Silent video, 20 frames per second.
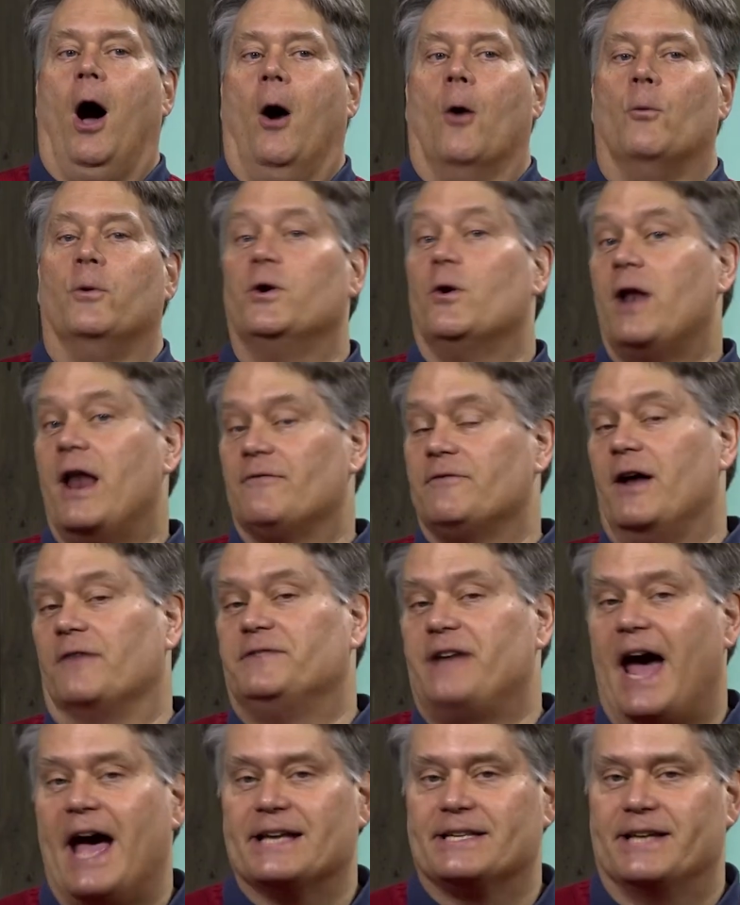We don't have enough
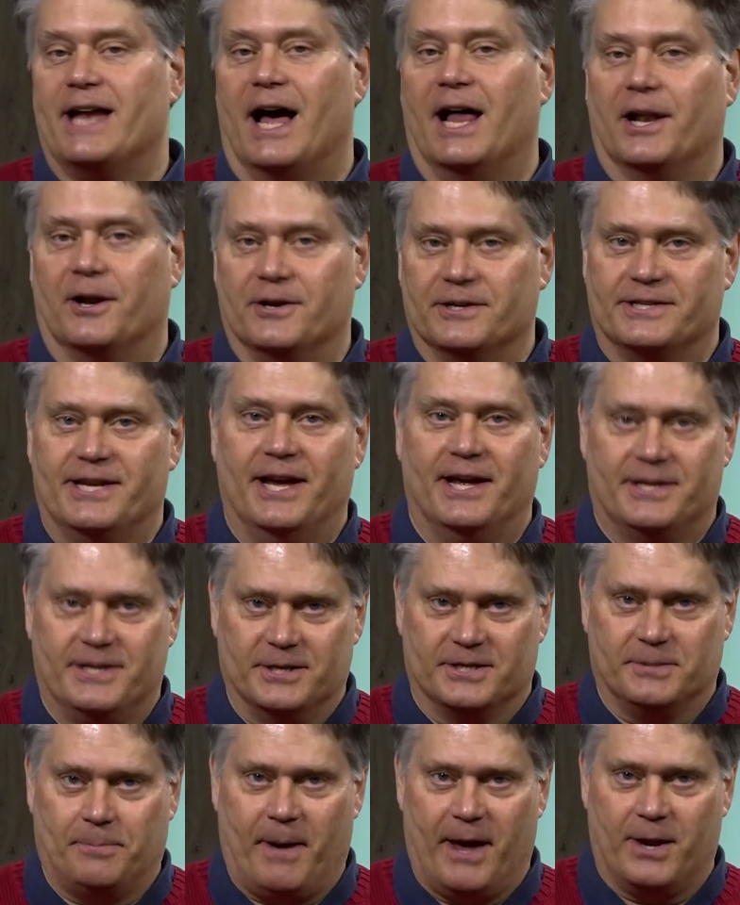tax dollars to
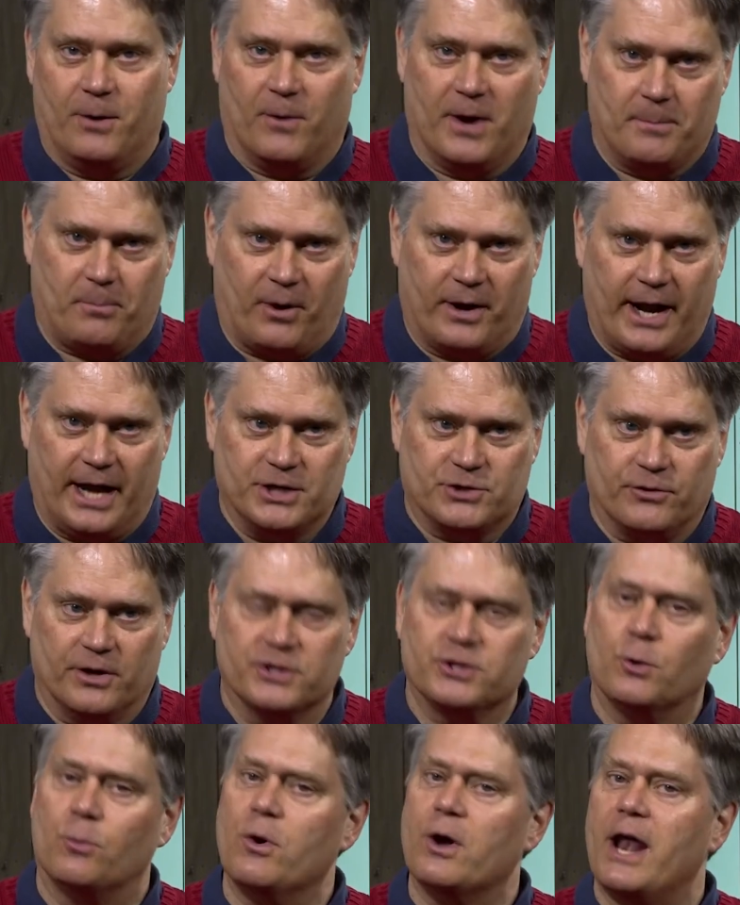spend $1.9 trillion,
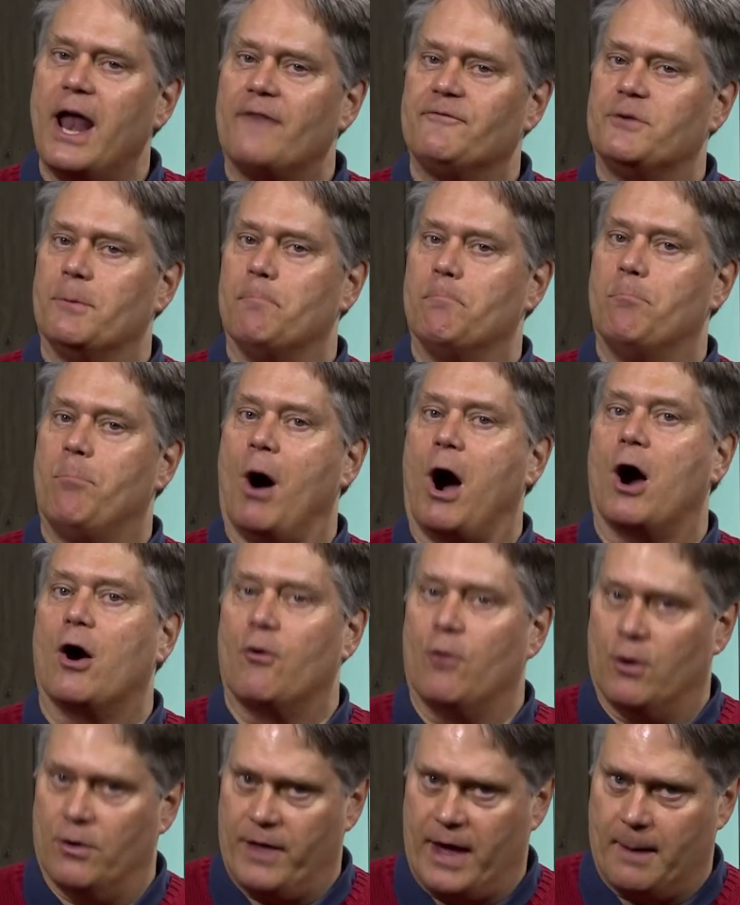so we're going to have to
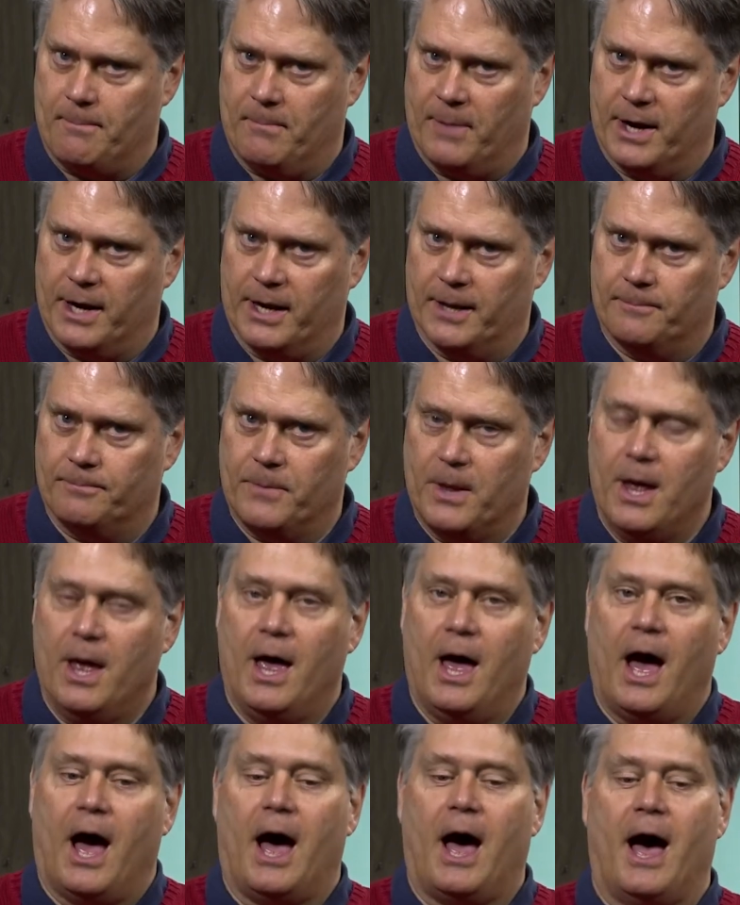borrow that money.
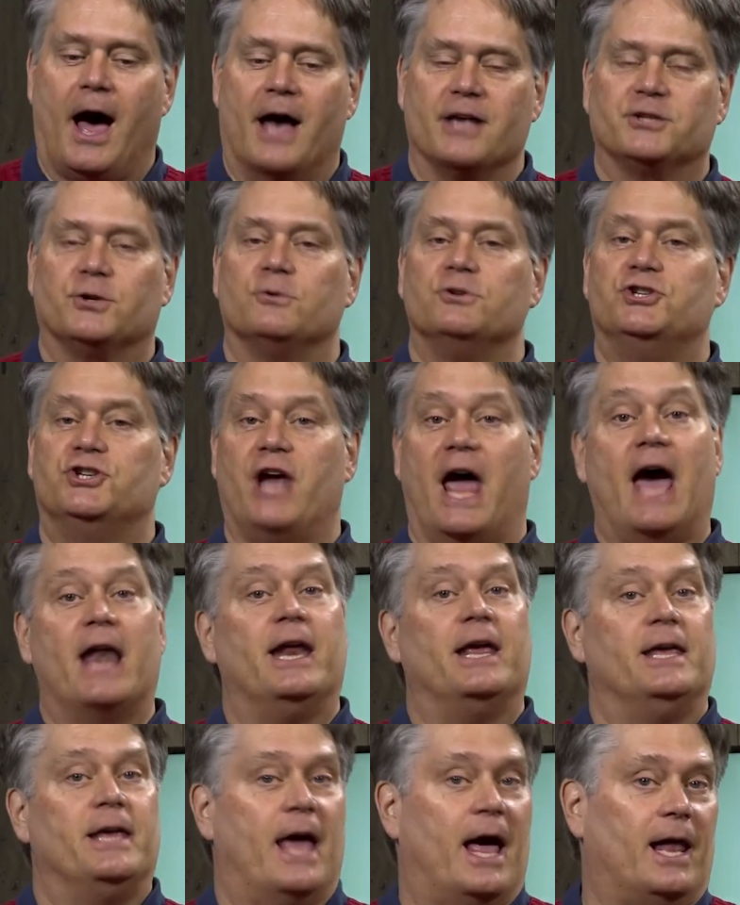So
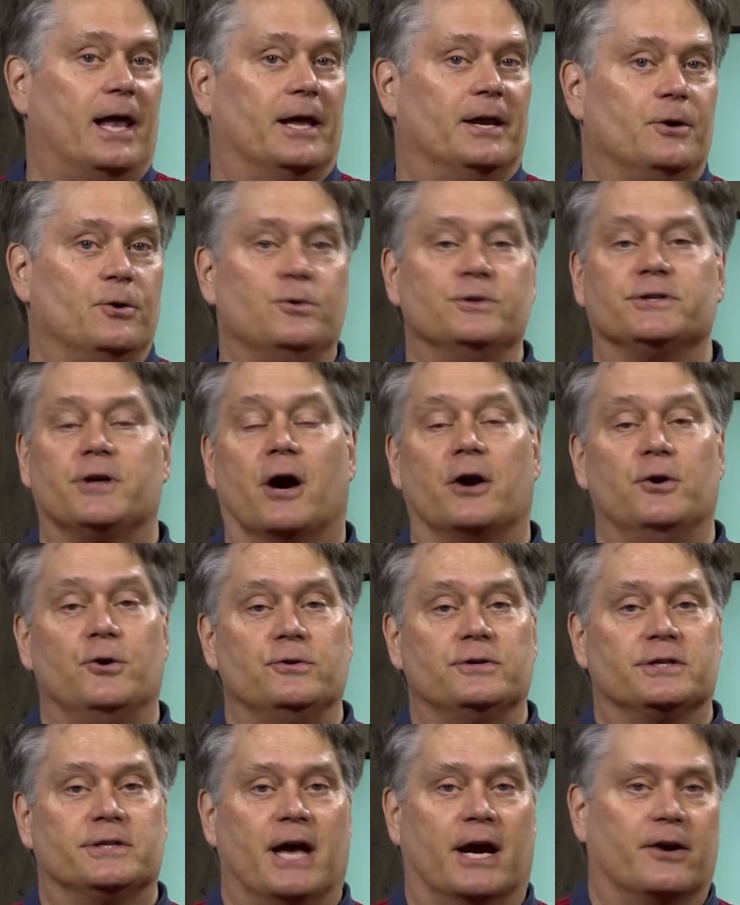Janet Yellen, who's our new
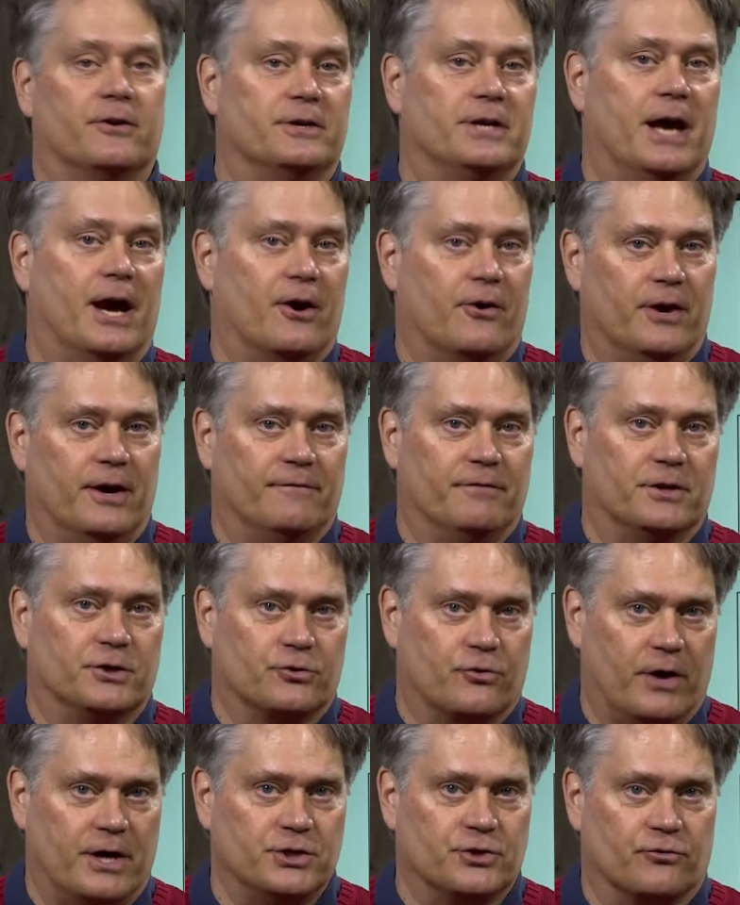Secretary of the
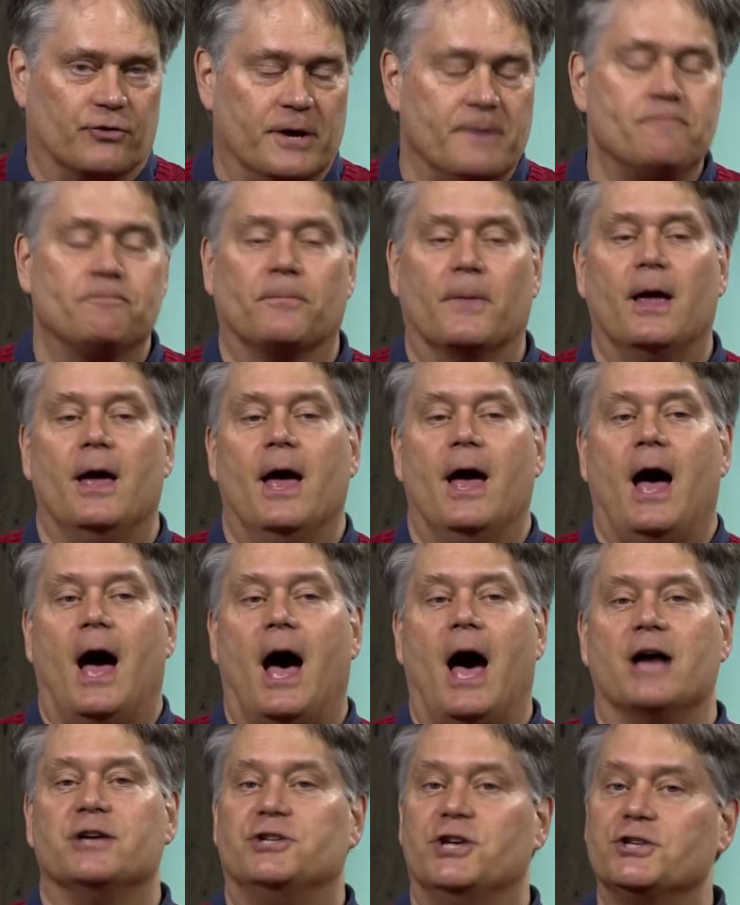Treasury,
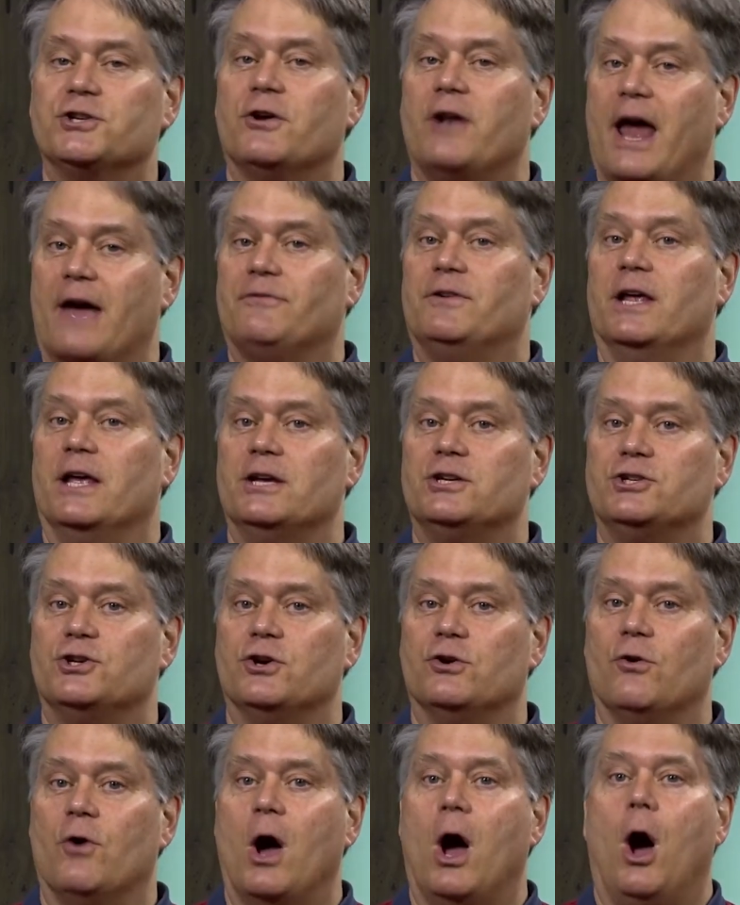she's going to have to
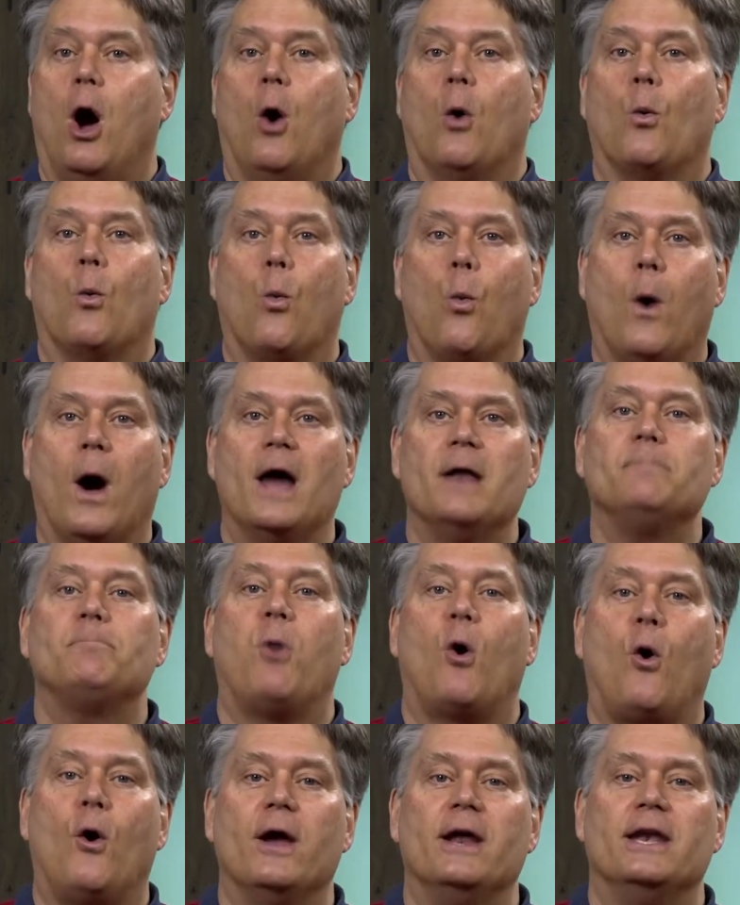issue
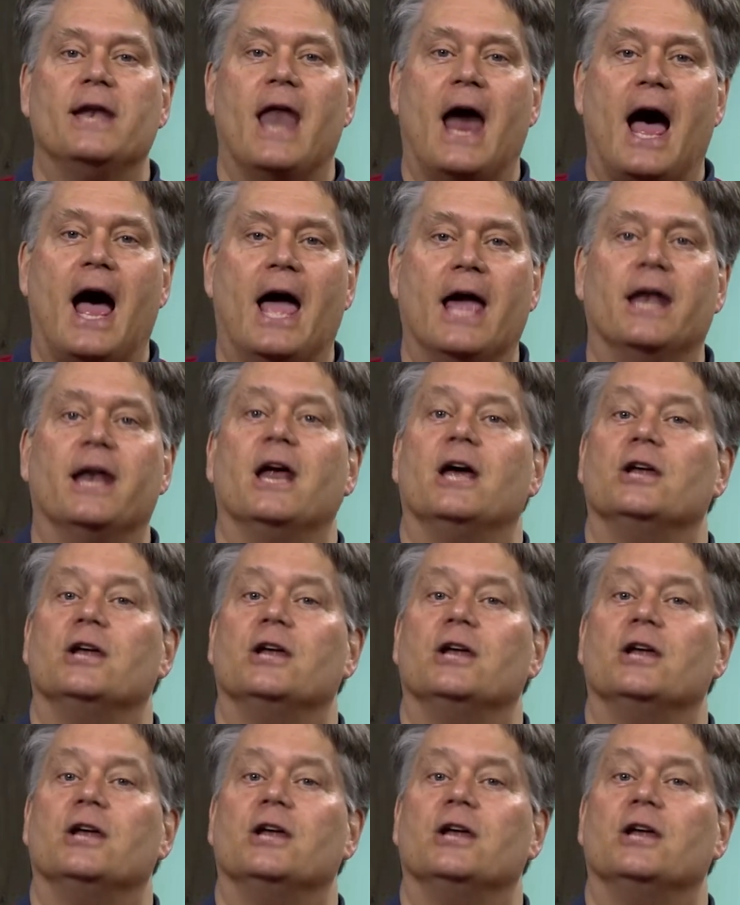$1.9